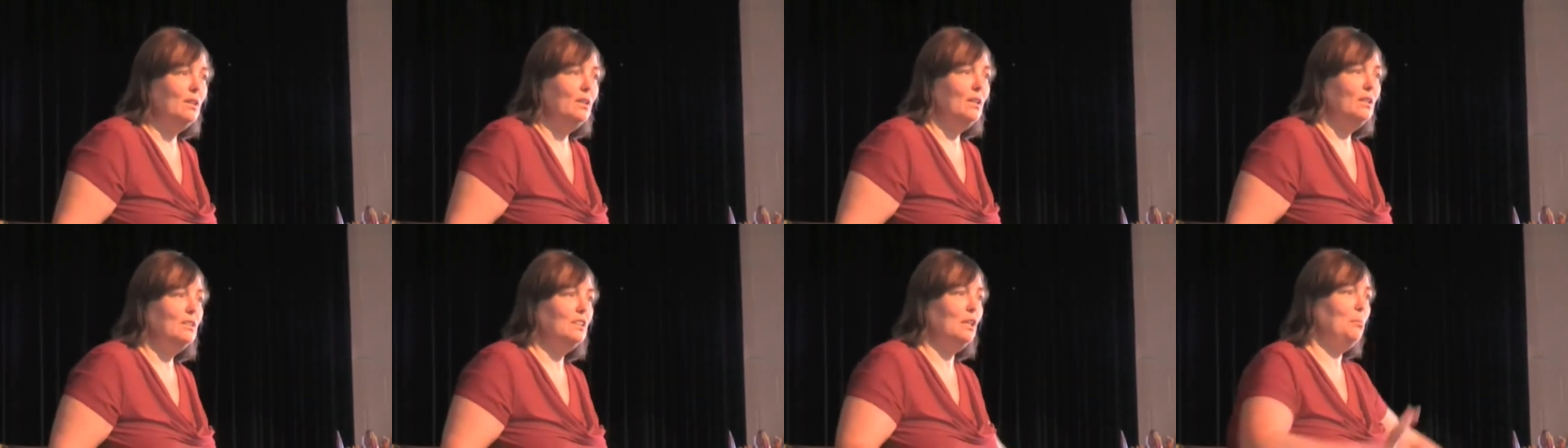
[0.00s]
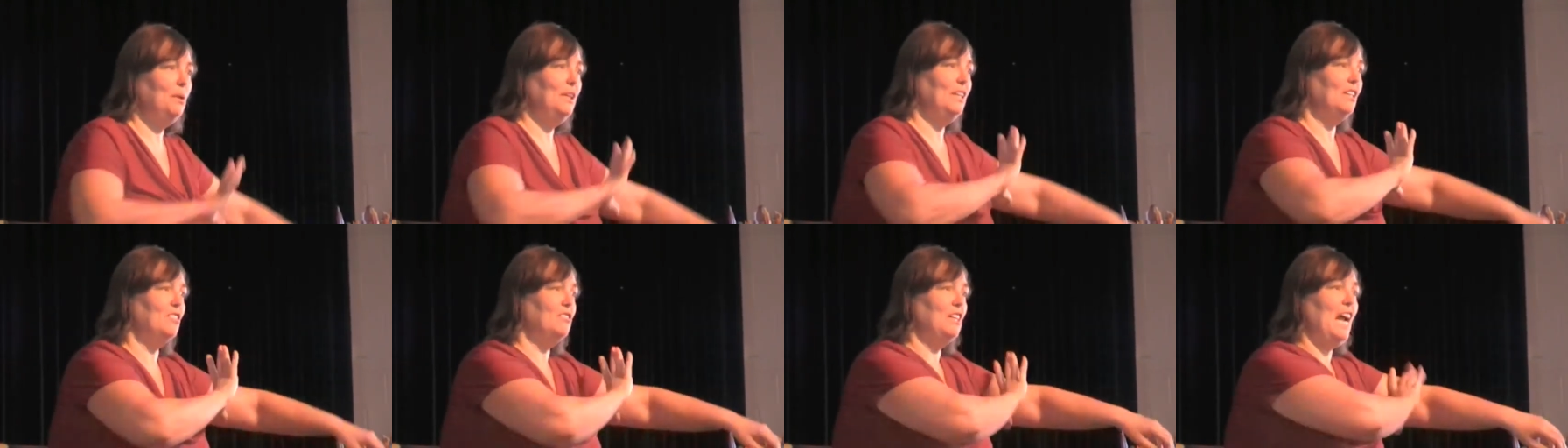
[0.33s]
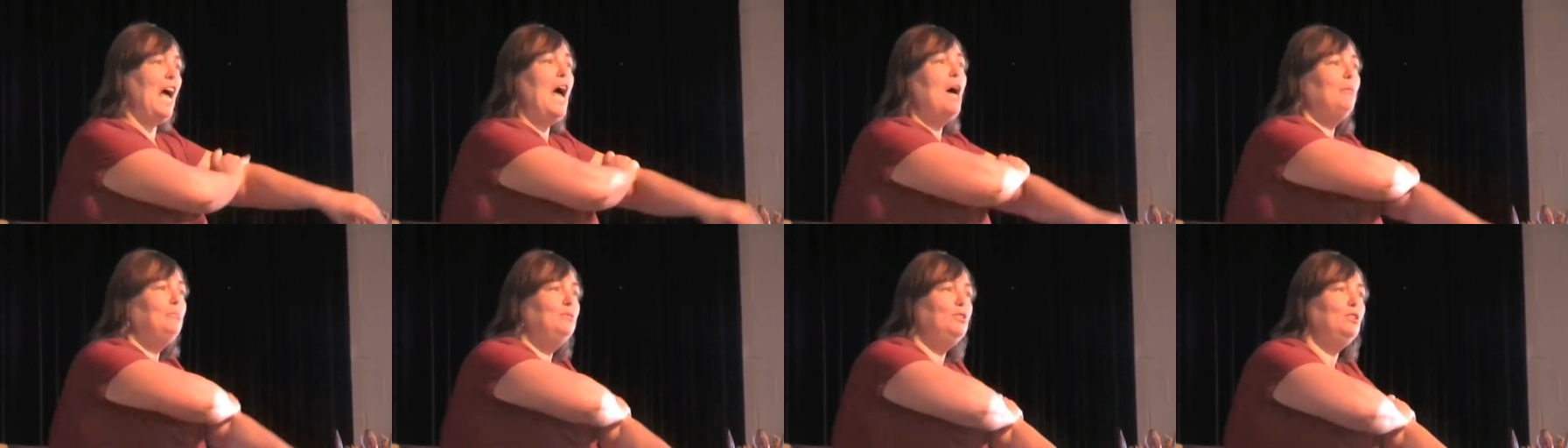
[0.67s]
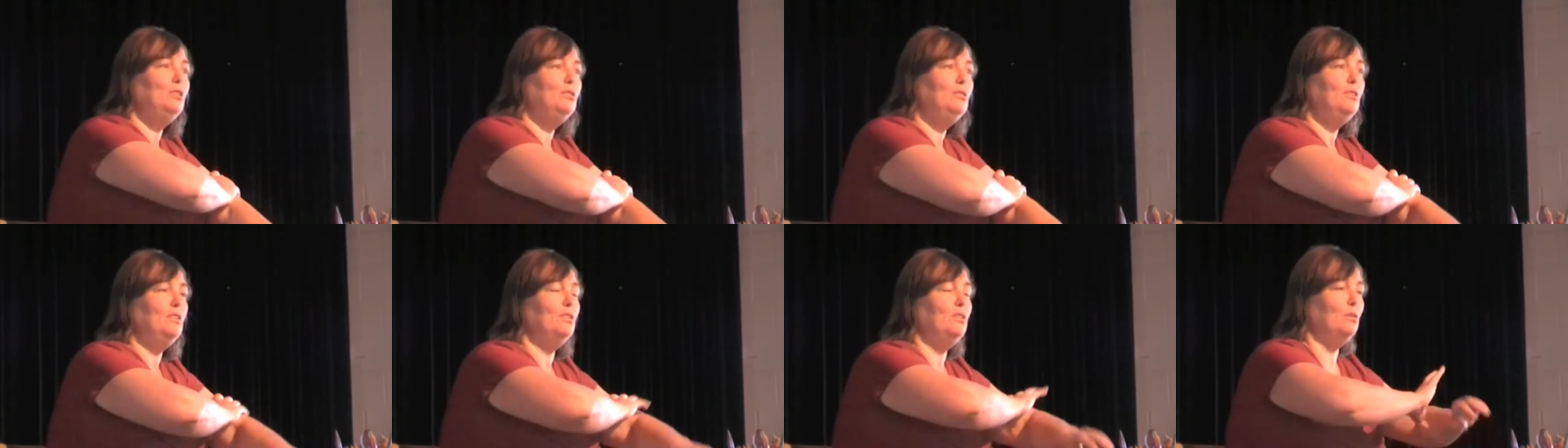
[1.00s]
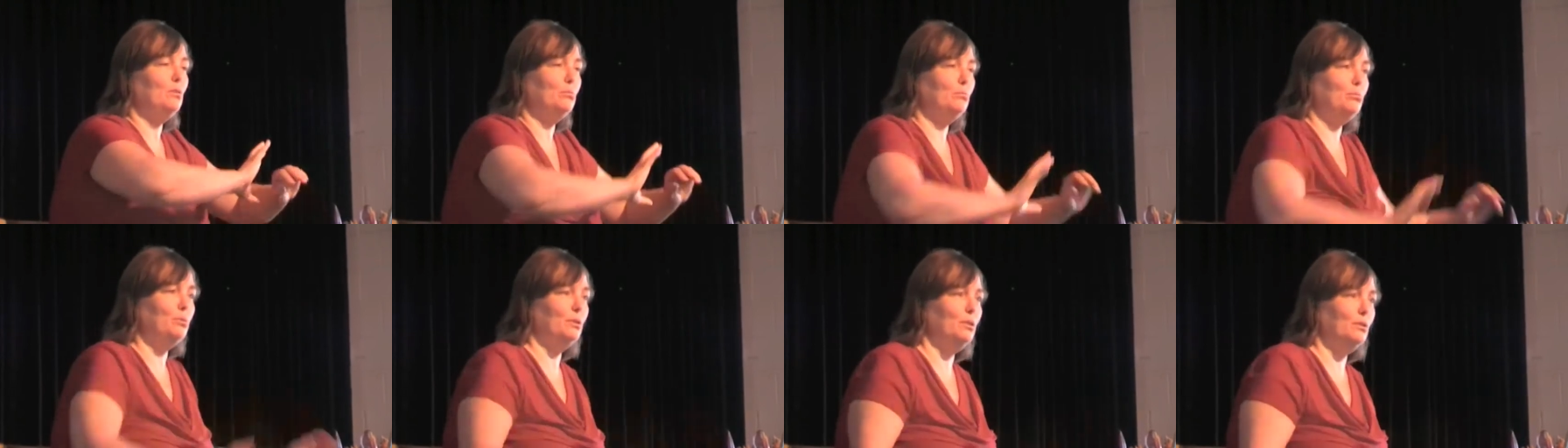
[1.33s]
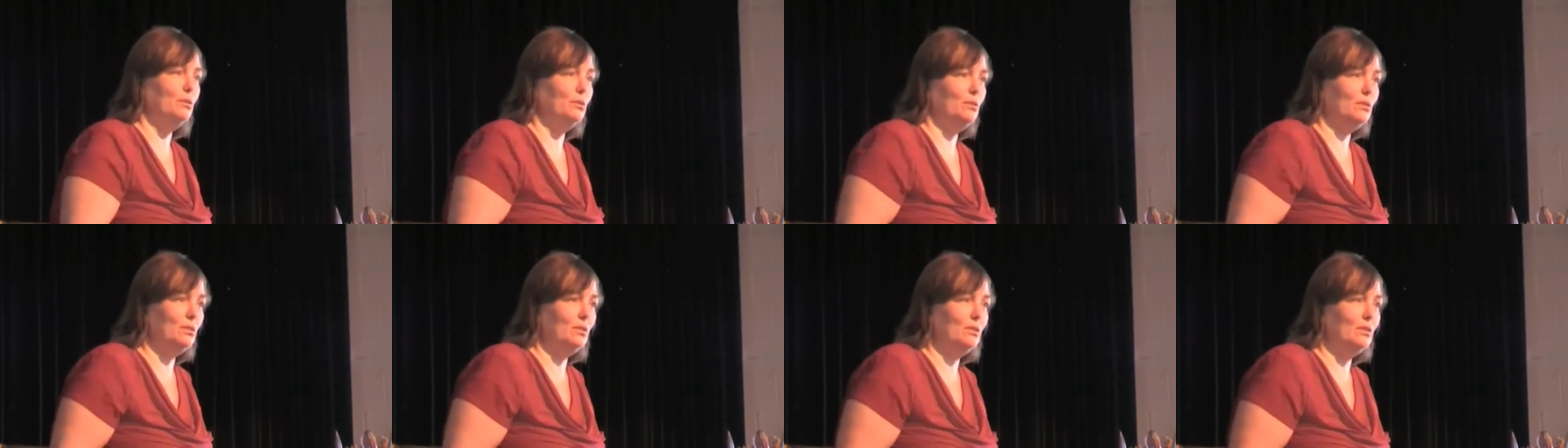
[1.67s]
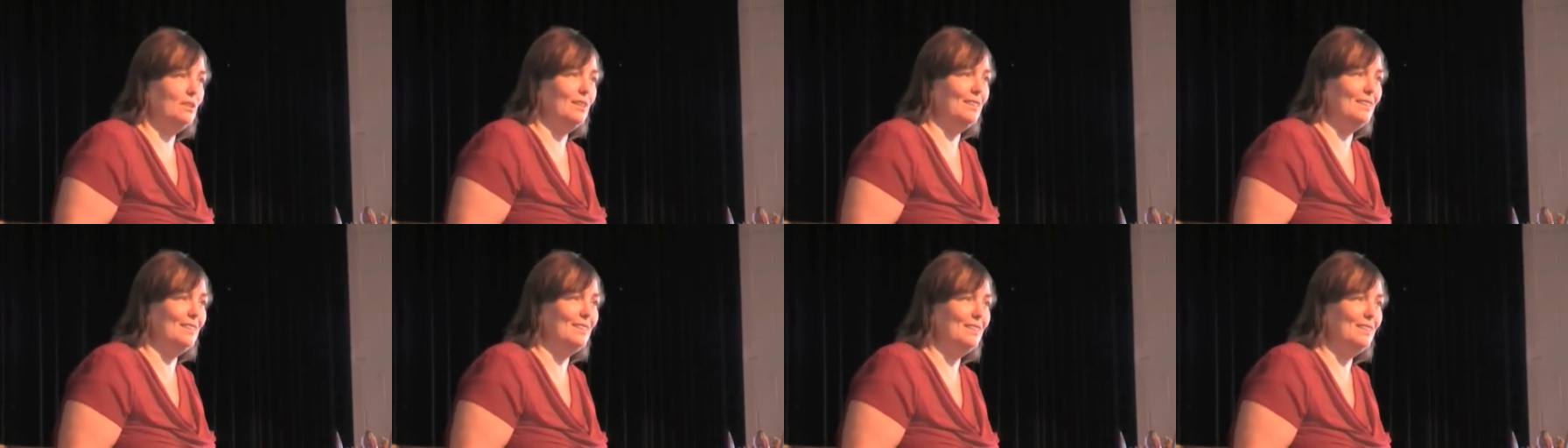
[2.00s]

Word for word: Somebody grabs you, you don't bruise.